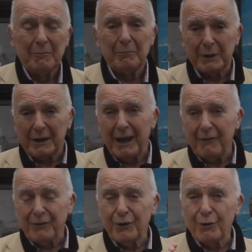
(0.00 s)
But
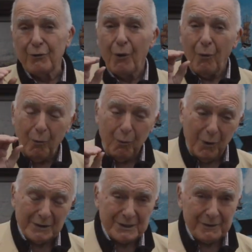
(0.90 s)
if you
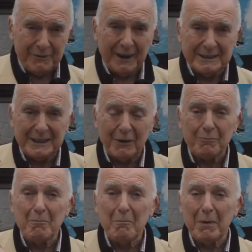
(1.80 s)
want to find
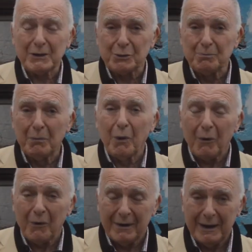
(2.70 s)
out much
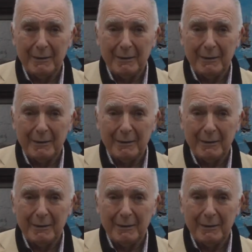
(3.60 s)
more